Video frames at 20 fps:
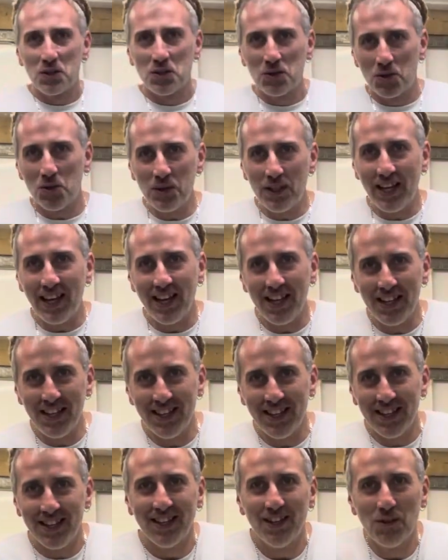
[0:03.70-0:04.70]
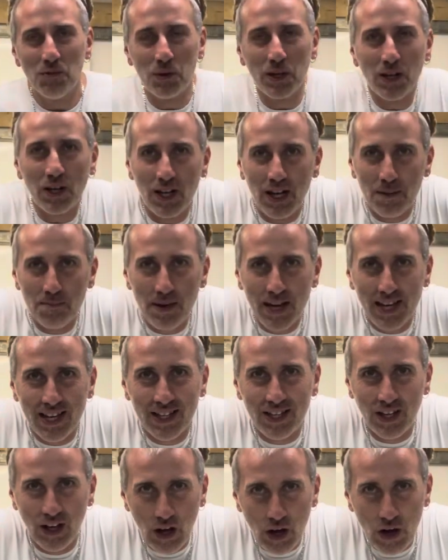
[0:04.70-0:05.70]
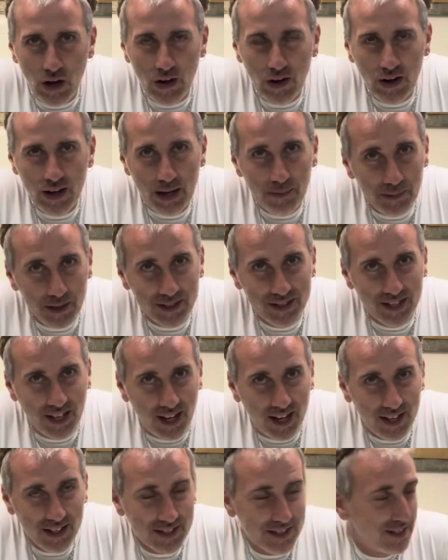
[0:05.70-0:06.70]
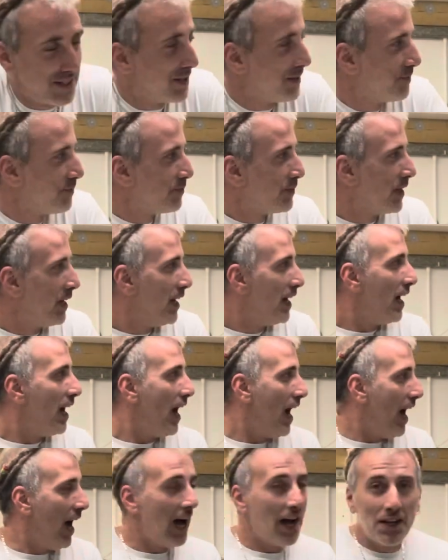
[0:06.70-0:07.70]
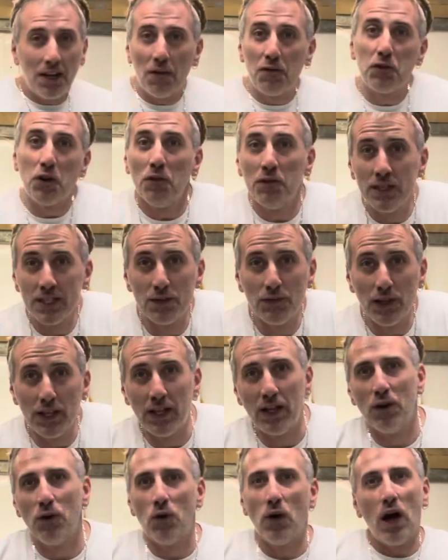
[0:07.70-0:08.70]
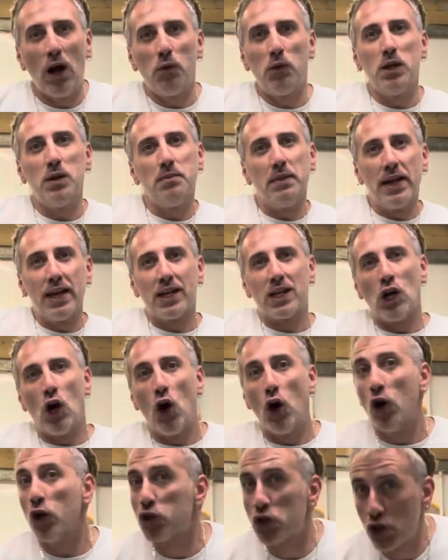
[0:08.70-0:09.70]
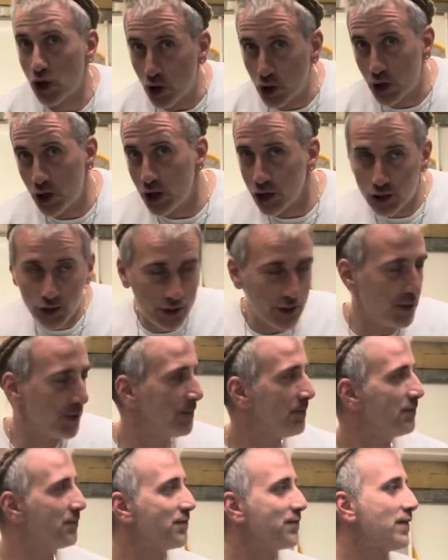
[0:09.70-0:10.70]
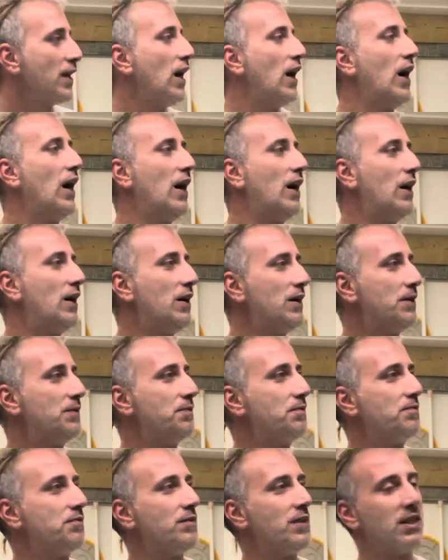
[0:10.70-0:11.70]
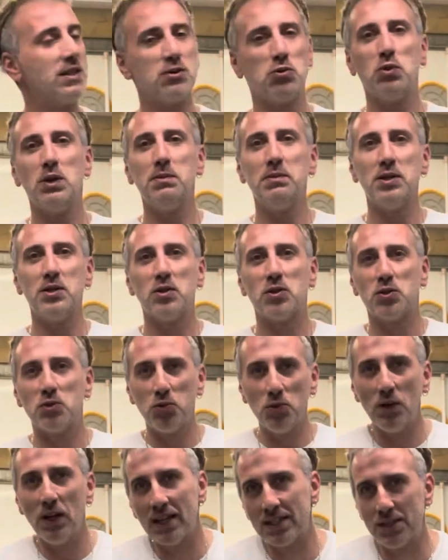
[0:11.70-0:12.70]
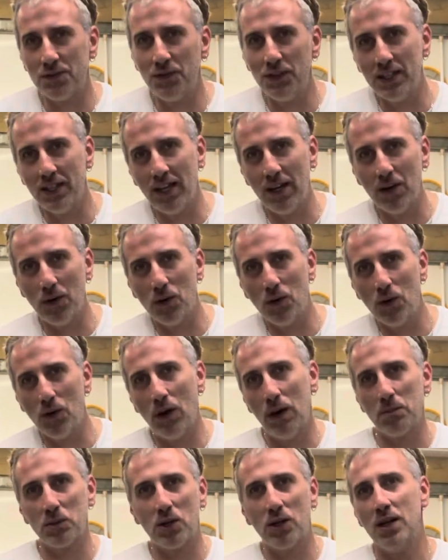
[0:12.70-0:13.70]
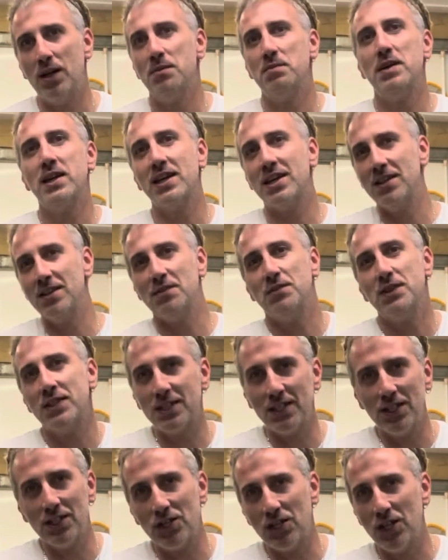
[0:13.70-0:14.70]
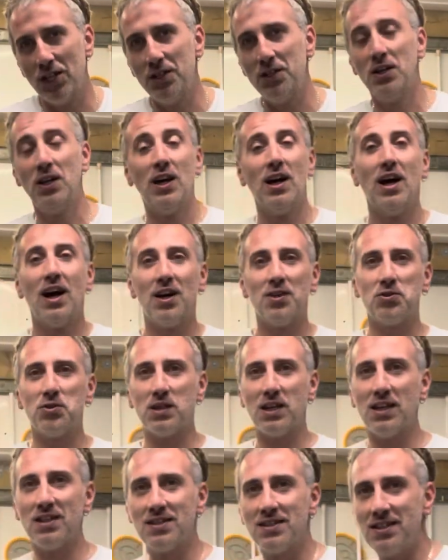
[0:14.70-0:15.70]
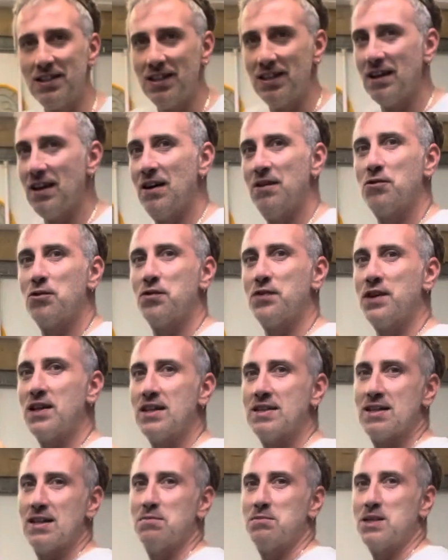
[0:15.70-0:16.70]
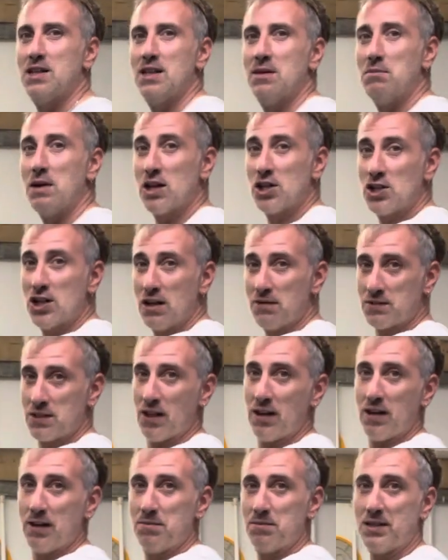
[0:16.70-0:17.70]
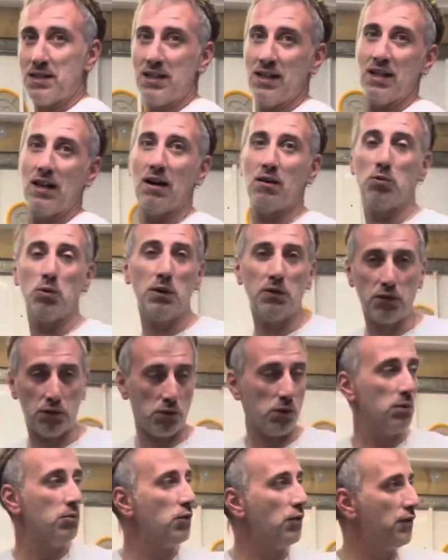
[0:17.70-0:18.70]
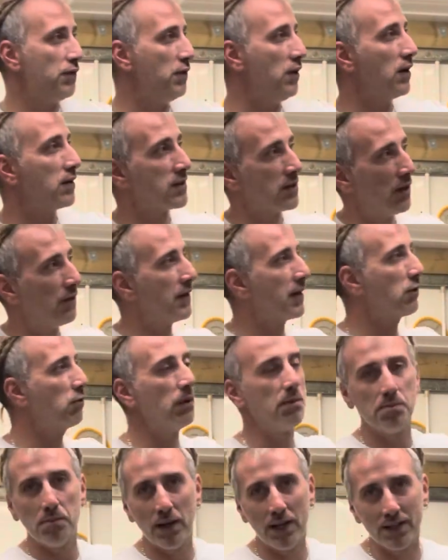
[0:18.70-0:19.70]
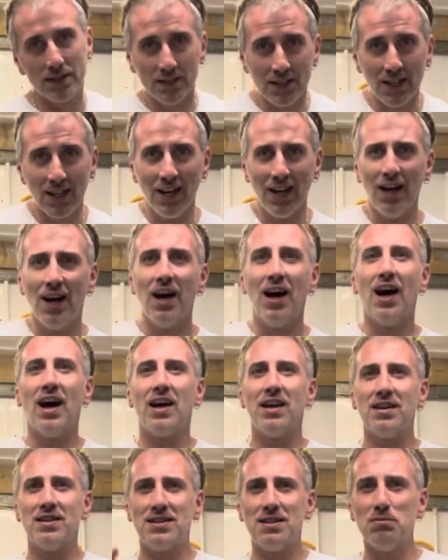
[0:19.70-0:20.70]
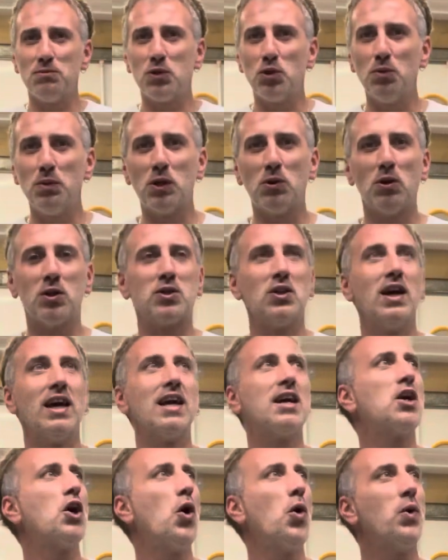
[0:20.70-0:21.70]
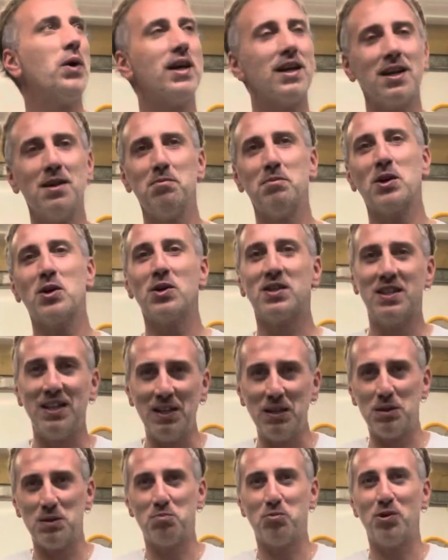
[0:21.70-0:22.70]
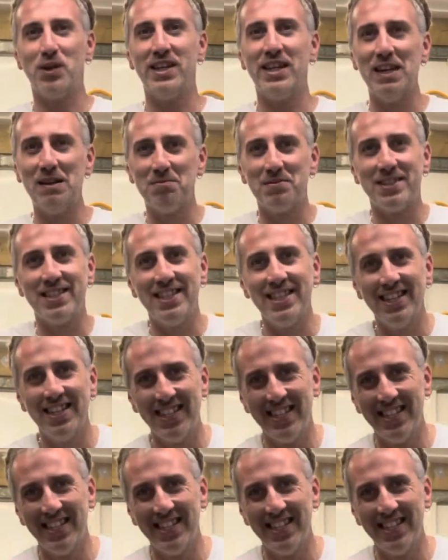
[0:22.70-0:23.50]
today we're gonna make a lemon tart, and after this video I will make hot chocolate. It will be the two last video I'm gonna make in this kitchen. As you can see, everything is empty, my shelves are empty, we've removed lots of equipment and it seems to be quite echoing because it's pretty empty.